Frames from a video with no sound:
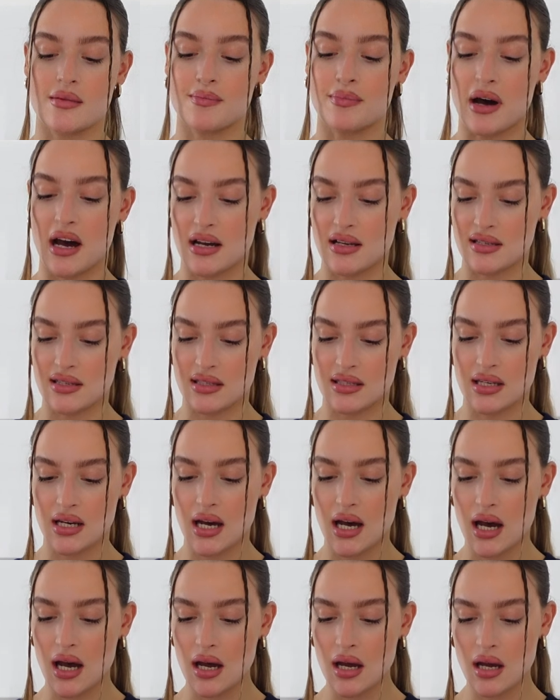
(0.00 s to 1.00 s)

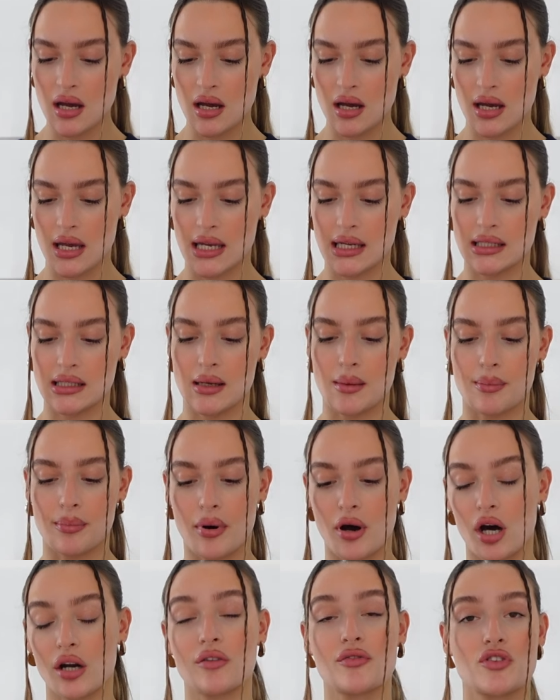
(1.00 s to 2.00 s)
pasta in a
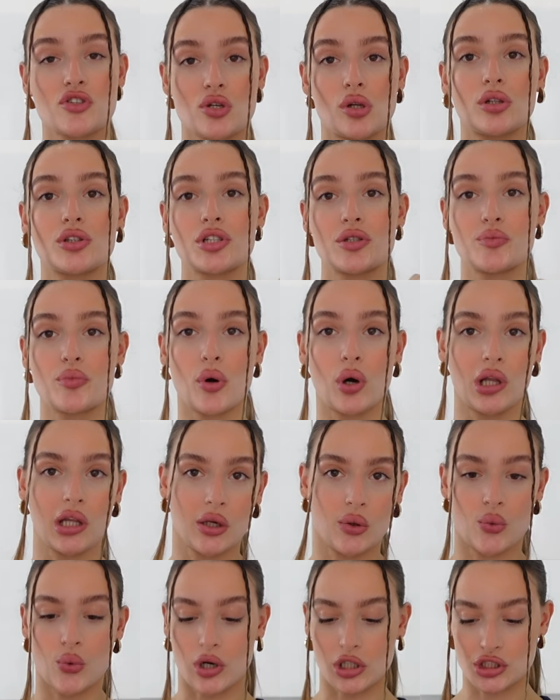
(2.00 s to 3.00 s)
pot of salted
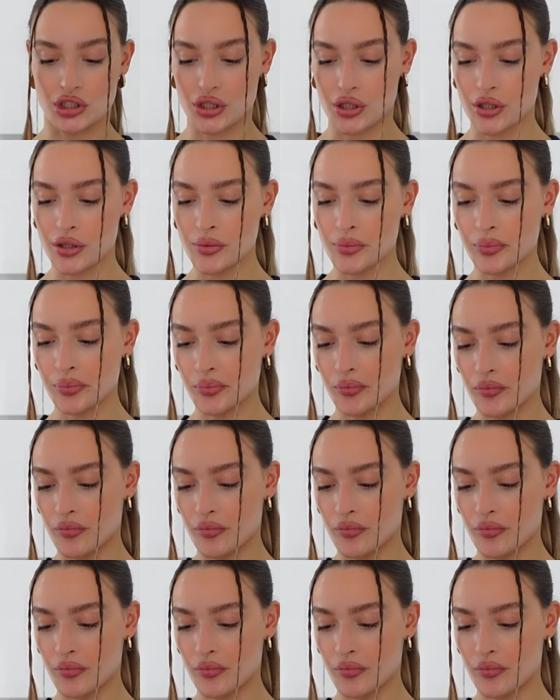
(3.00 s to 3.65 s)
boiling water.